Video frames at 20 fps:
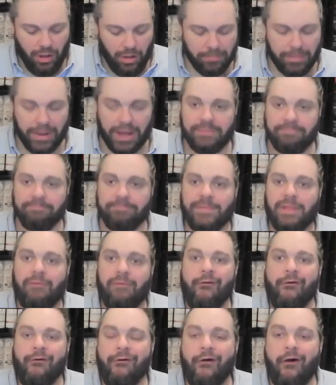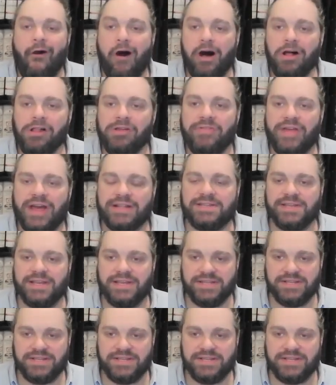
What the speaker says: But all of that said,